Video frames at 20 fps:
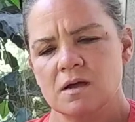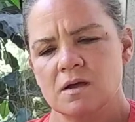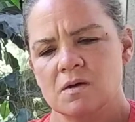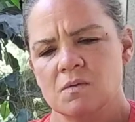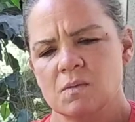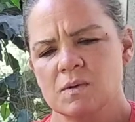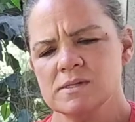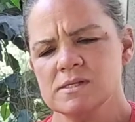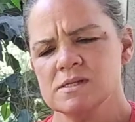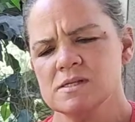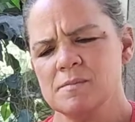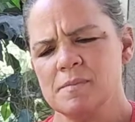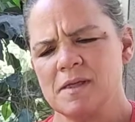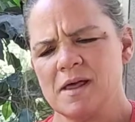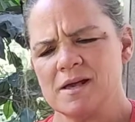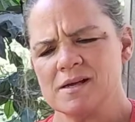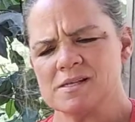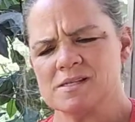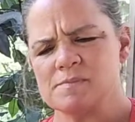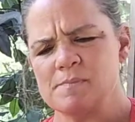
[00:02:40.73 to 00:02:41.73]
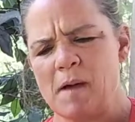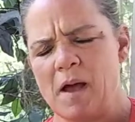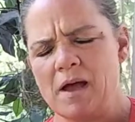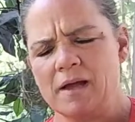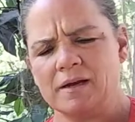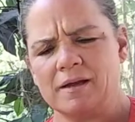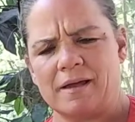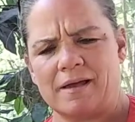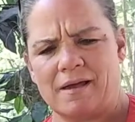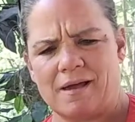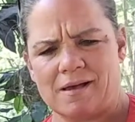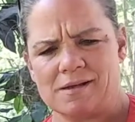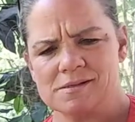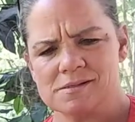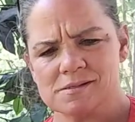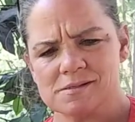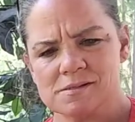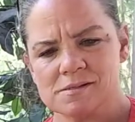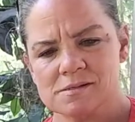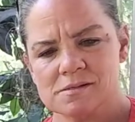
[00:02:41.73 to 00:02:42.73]
"What's the black spot?" I
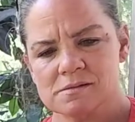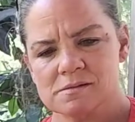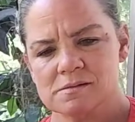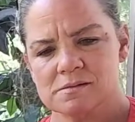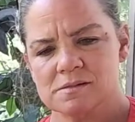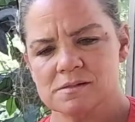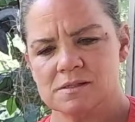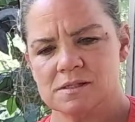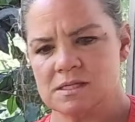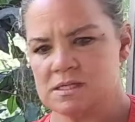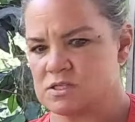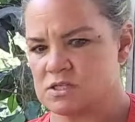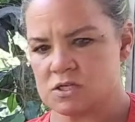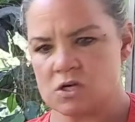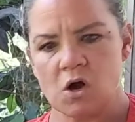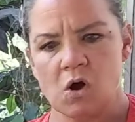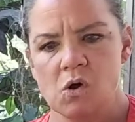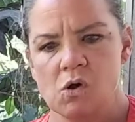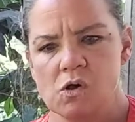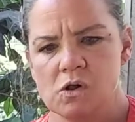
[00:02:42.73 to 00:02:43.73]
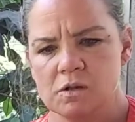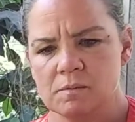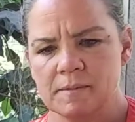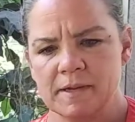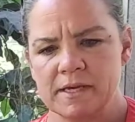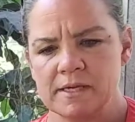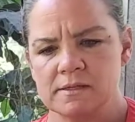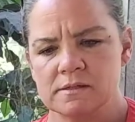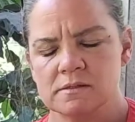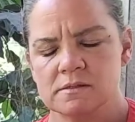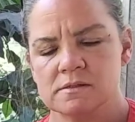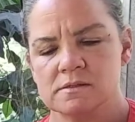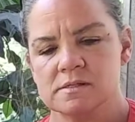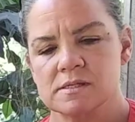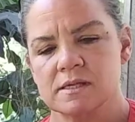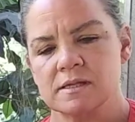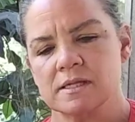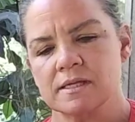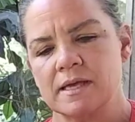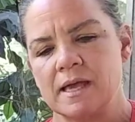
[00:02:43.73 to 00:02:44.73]
asked. "It's a call, mate,"
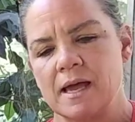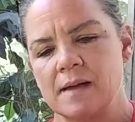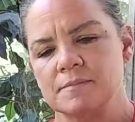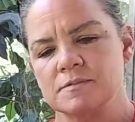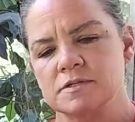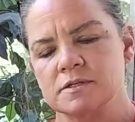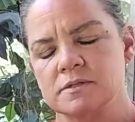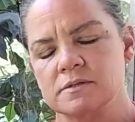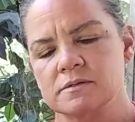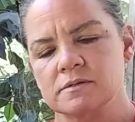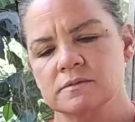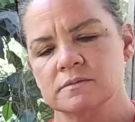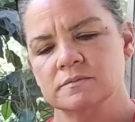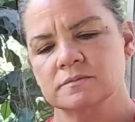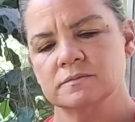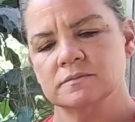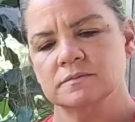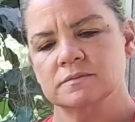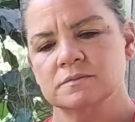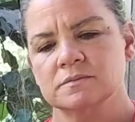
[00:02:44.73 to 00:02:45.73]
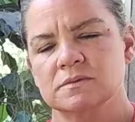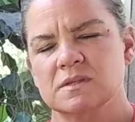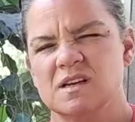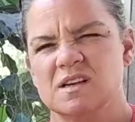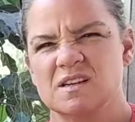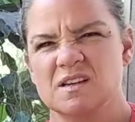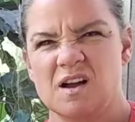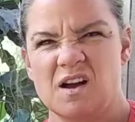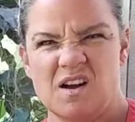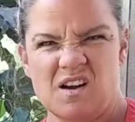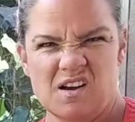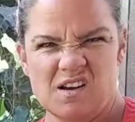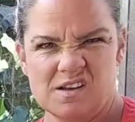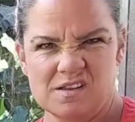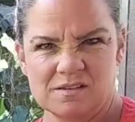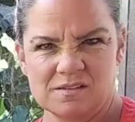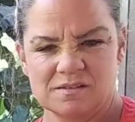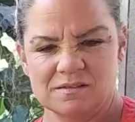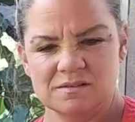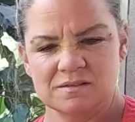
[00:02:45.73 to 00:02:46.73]
said the captain. "A
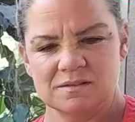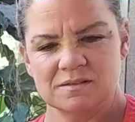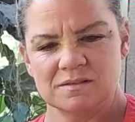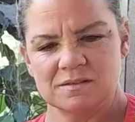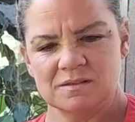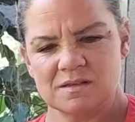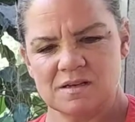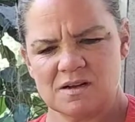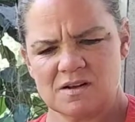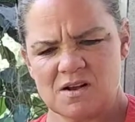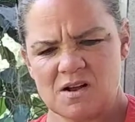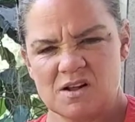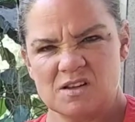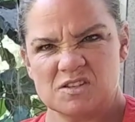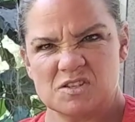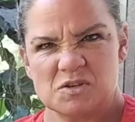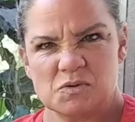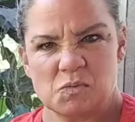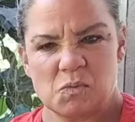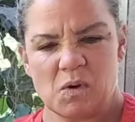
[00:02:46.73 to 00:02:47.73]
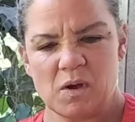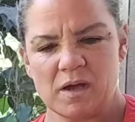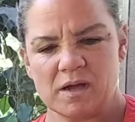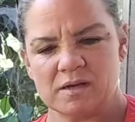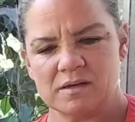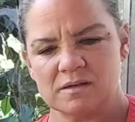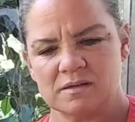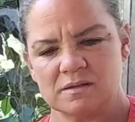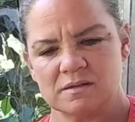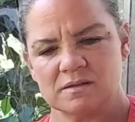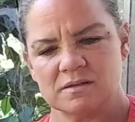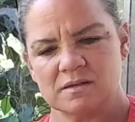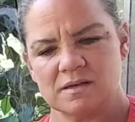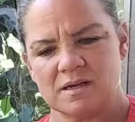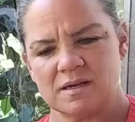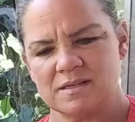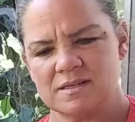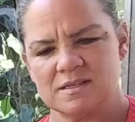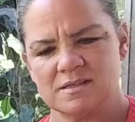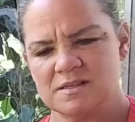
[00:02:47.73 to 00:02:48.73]
call? A call to what?"
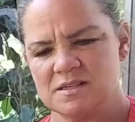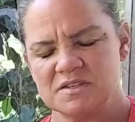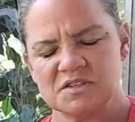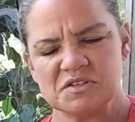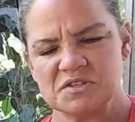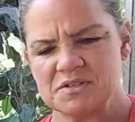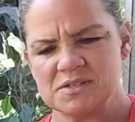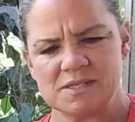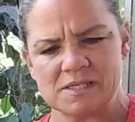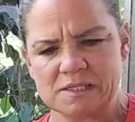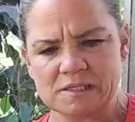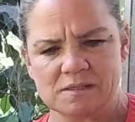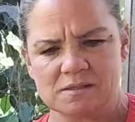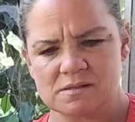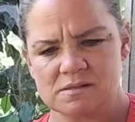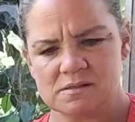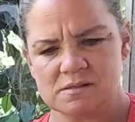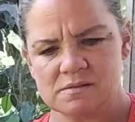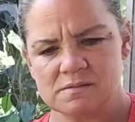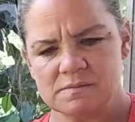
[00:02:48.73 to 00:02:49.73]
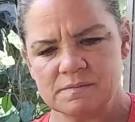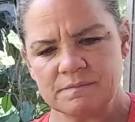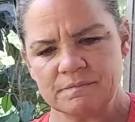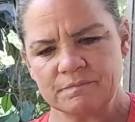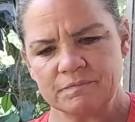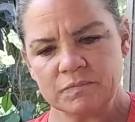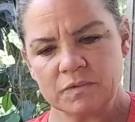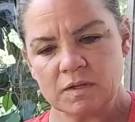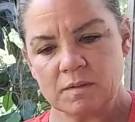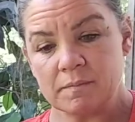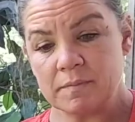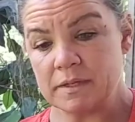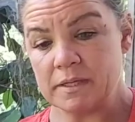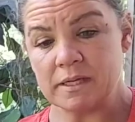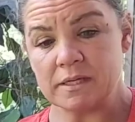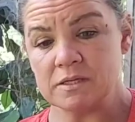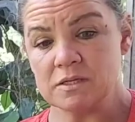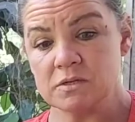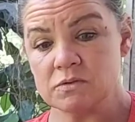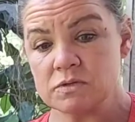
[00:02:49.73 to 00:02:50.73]
I didn't understand. But I
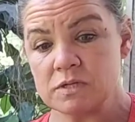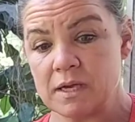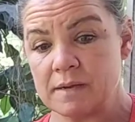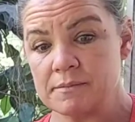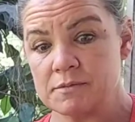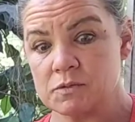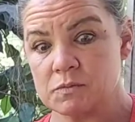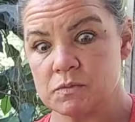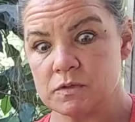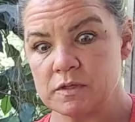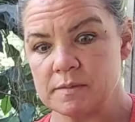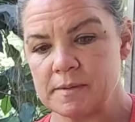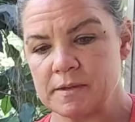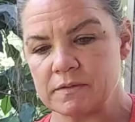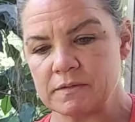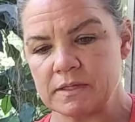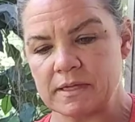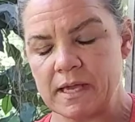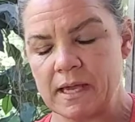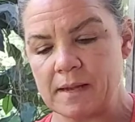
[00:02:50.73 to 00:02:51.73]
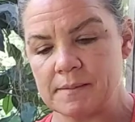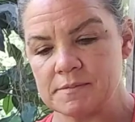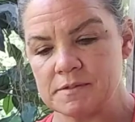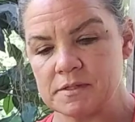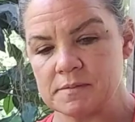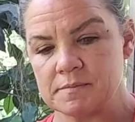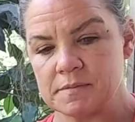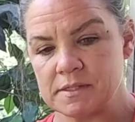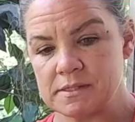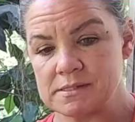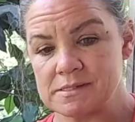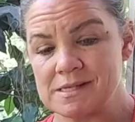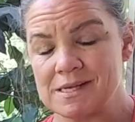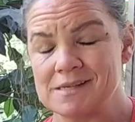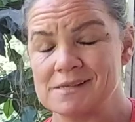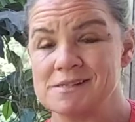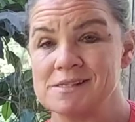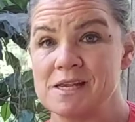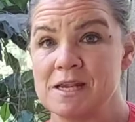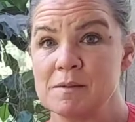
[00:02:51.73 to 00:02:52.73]
had no time to worry about the captain because
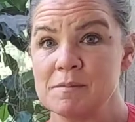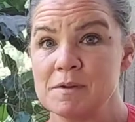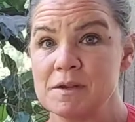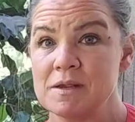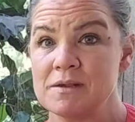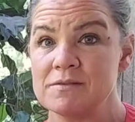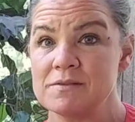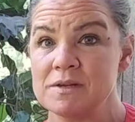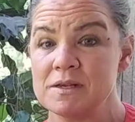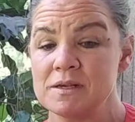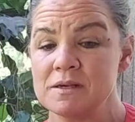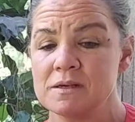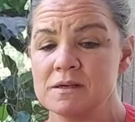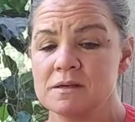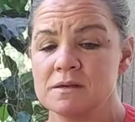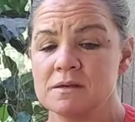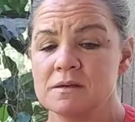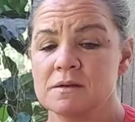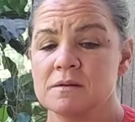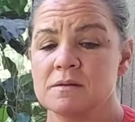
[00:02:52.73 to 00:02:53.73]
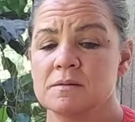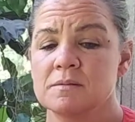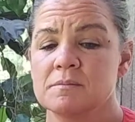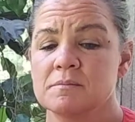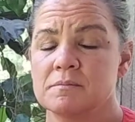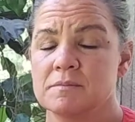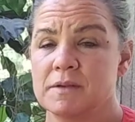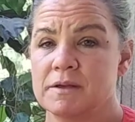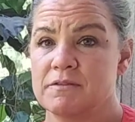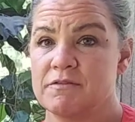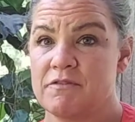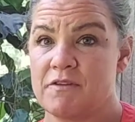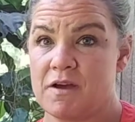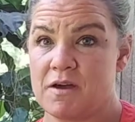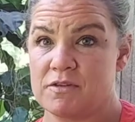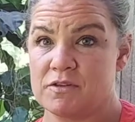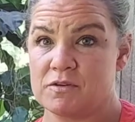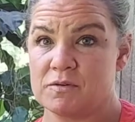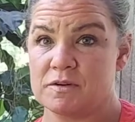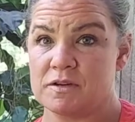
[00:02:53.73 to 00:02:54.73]
that same evening, my
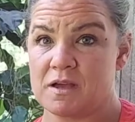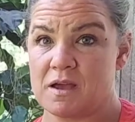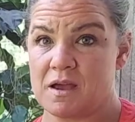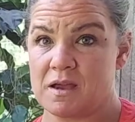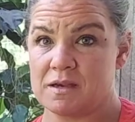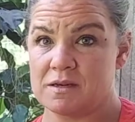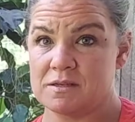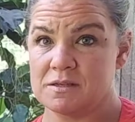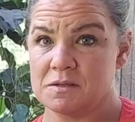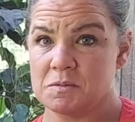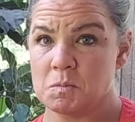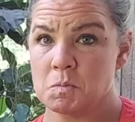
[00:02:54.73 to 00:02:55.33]
father died.